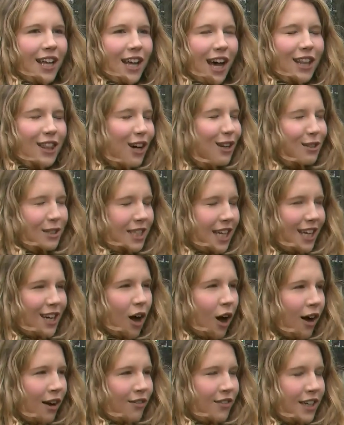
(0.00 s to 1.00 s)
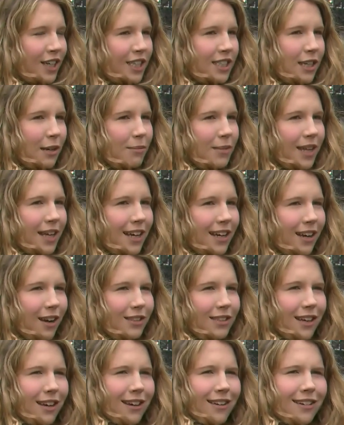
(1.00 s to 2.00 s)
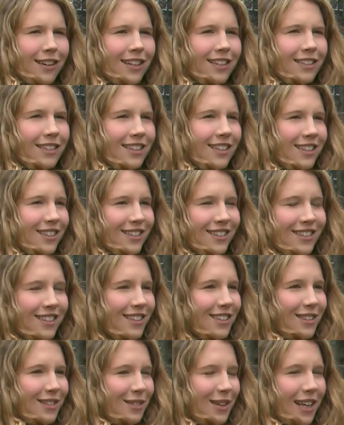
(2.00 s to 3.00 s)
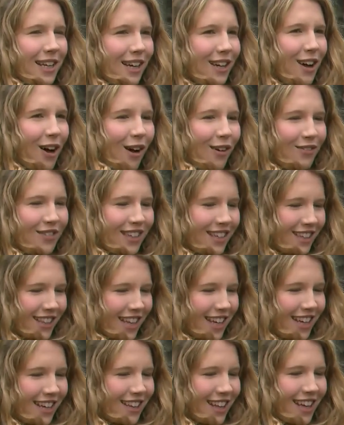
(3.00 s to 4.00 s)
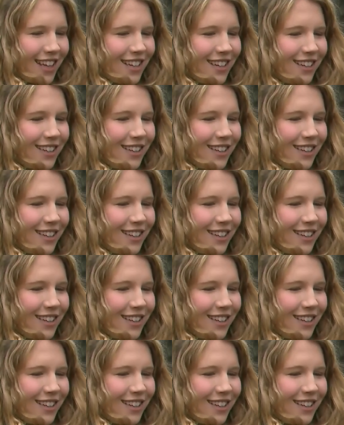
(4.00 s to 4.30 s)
I thought it was like coffee or something and I was like did it a, like a coffee thing like